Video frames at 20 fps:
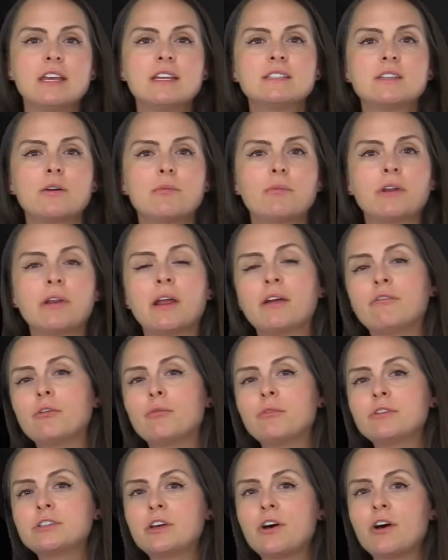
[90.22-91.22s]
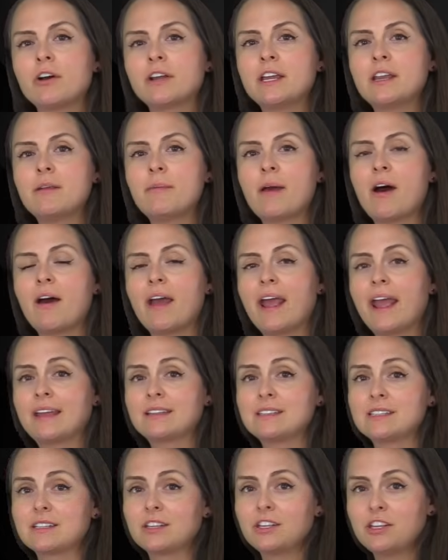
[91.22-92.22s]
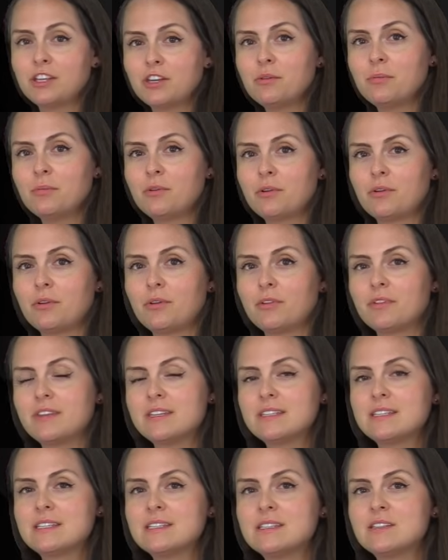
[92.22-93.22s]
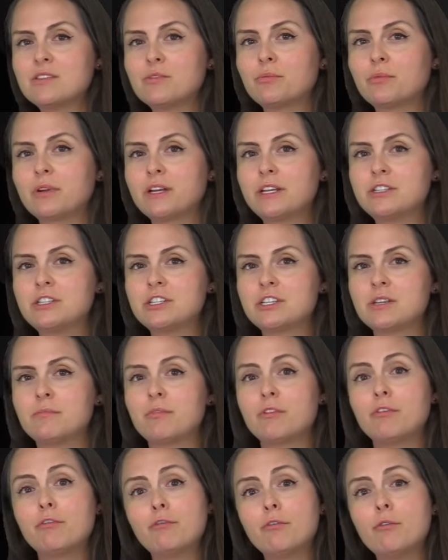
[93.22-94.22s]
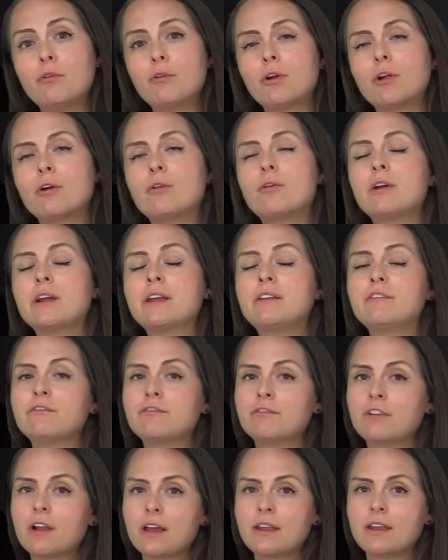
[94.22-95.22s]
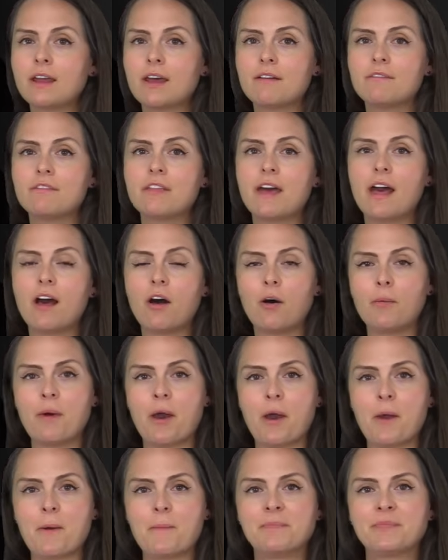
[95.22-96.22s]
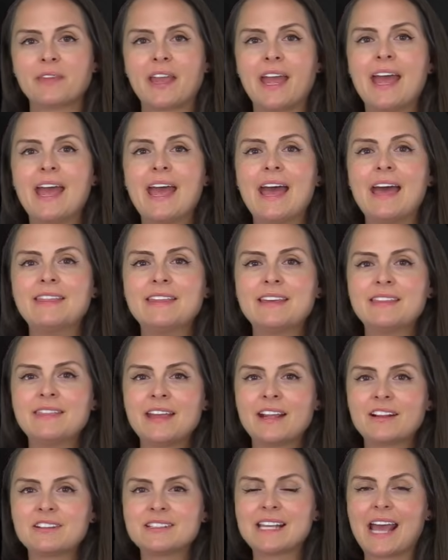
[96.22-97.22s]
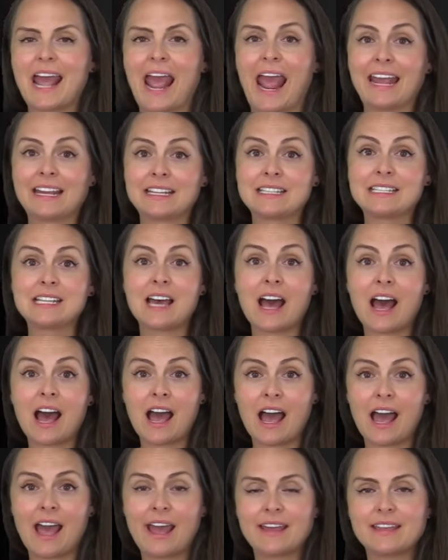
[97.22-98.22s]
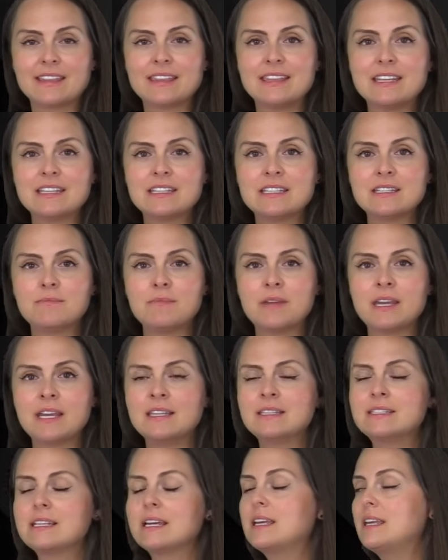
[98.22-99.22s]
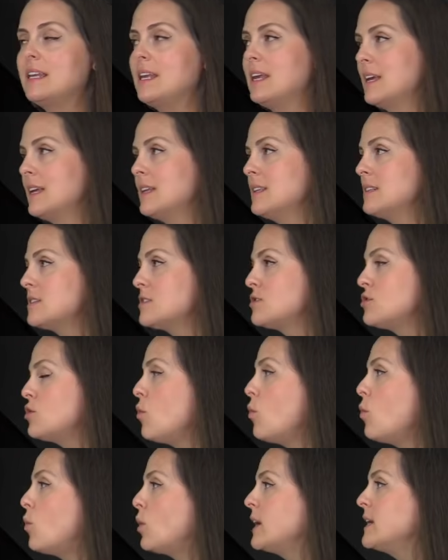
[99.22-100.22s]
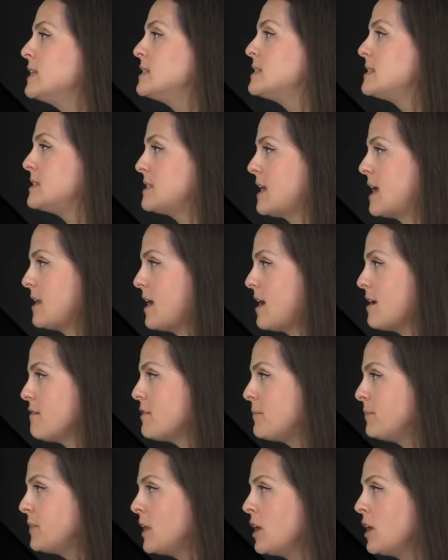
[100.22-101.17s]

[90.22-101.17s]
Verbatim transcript: So whenever we're talking about antecubital, this is the region before or in front of the elbow. And then there's anti. This means against or instead of.